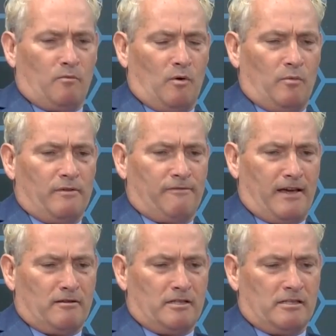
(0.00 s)
what we
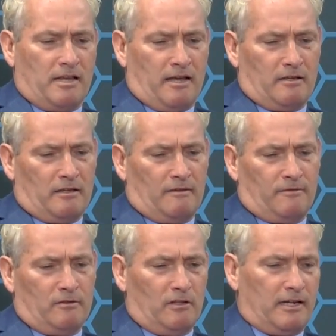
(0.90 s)
found is that
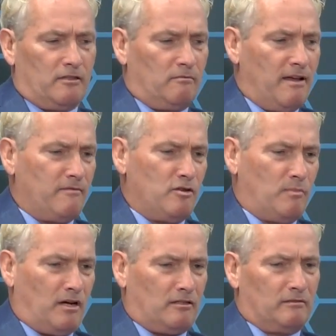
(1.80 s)
if you look at the revenue
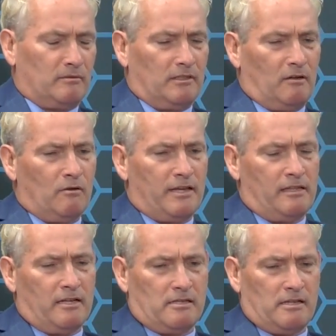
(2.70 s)
model, okay,
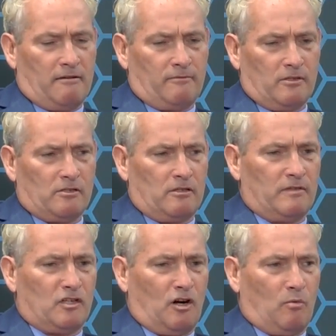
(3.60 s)
let's say a full
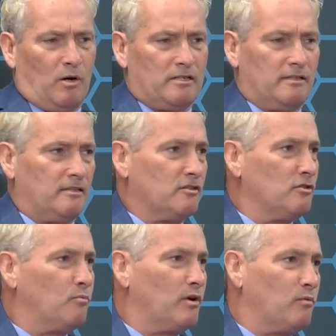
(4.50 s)
service car wash does
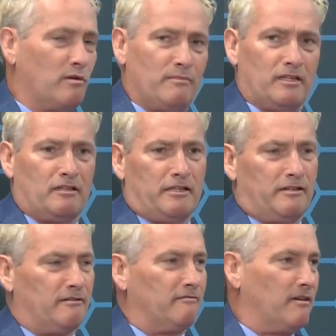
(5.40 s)
2.1 million a
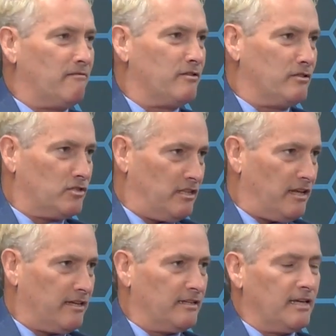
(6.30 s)
year in revenues
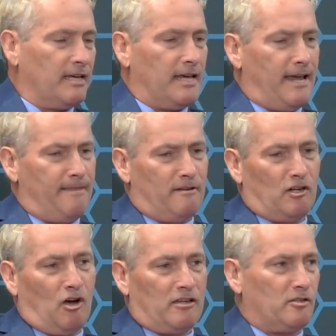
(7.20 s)
today, and their
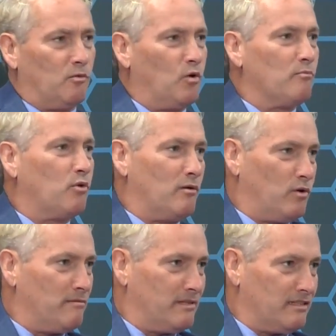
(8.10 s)
costs are
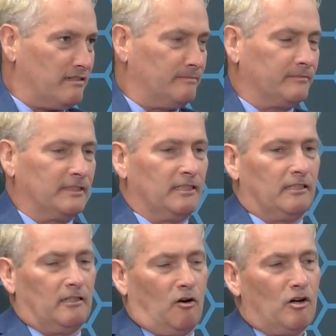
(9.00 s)
1.1 million.
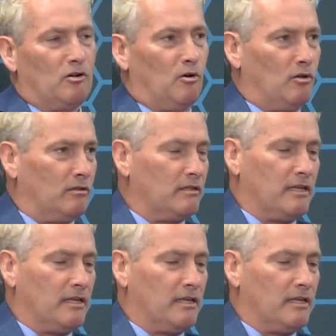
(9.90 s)
Our goal